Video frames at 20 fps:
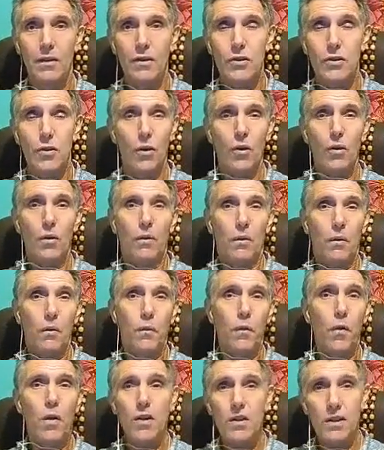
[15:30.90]
So
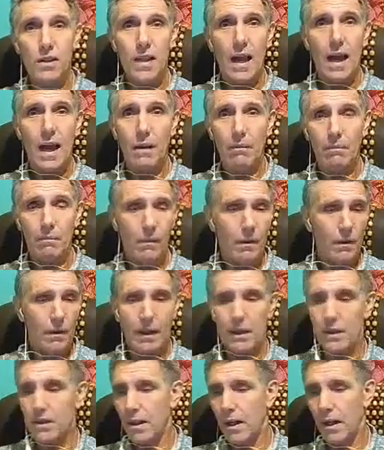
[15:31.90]
first
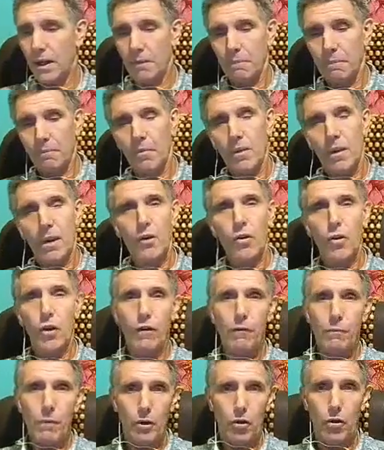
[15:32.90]
time, let's say
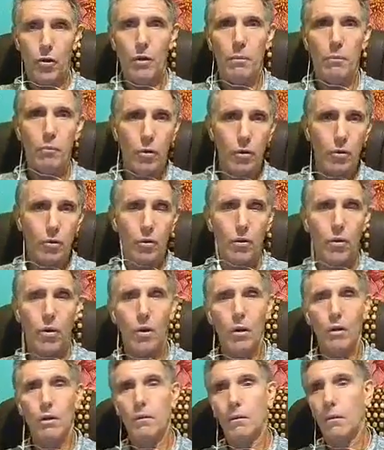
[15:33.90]
you have been on a
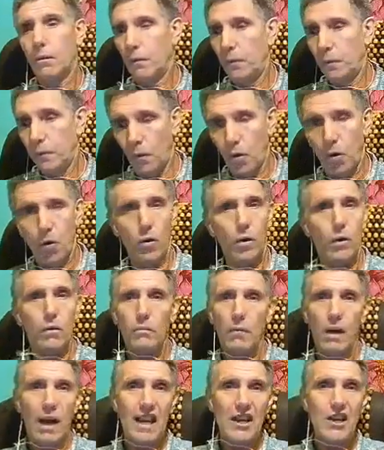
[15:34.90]
protocol
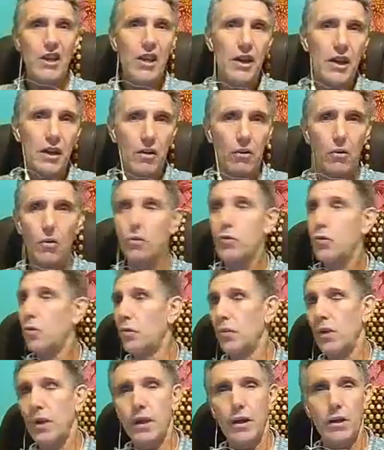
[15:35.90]
for a year or
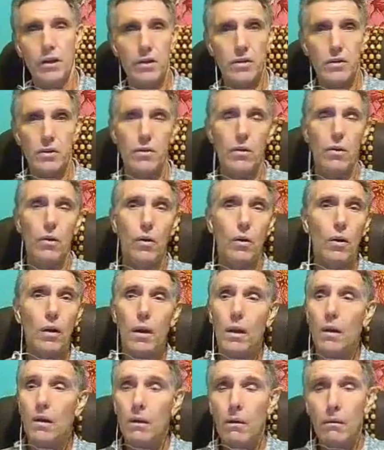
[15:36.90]
2 years,
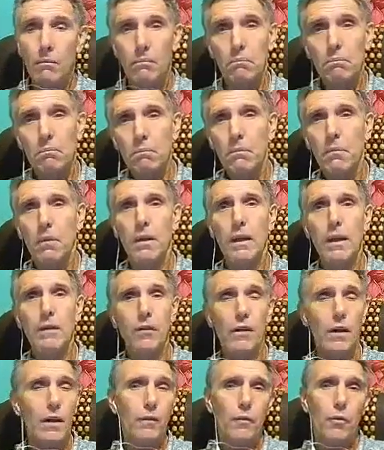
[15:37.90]
or
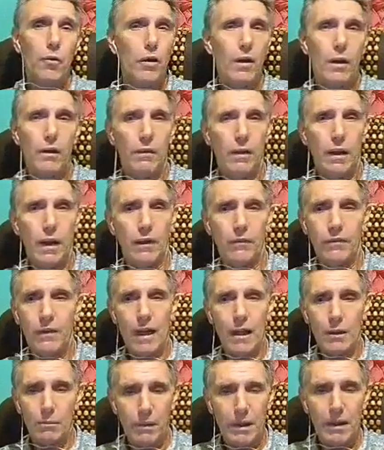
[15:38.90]
even if you have
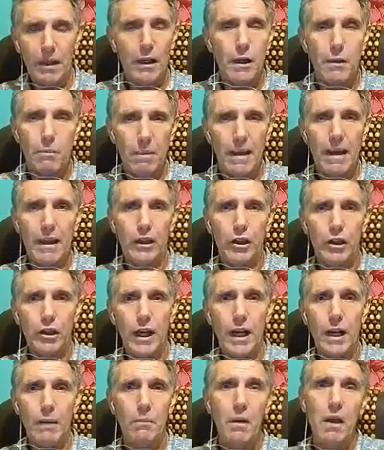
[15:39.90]
not been in a bad
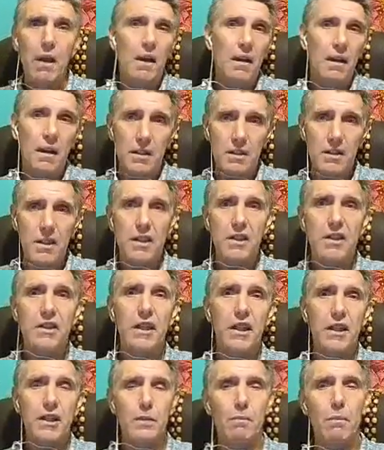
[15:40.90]
shape, let's say
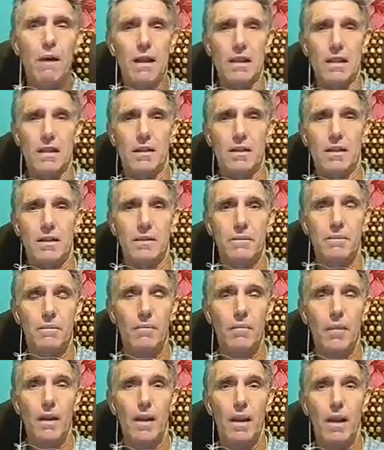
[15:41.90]
6 months,
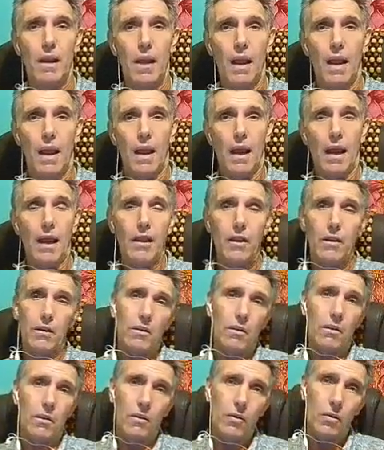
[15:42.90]

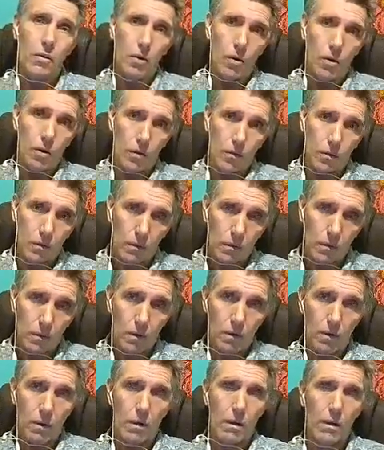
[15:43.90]
and your
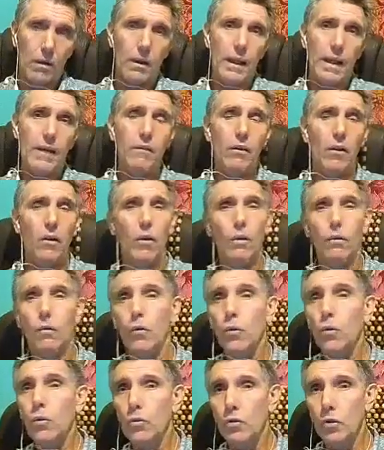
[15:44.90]
level
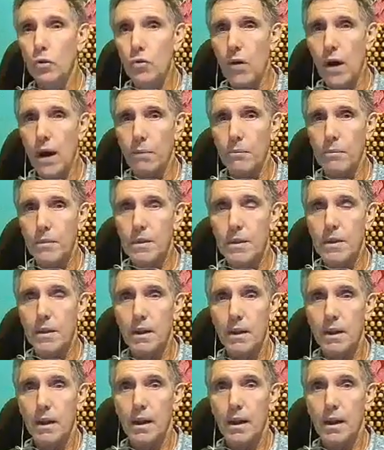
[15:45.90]
of glut drops.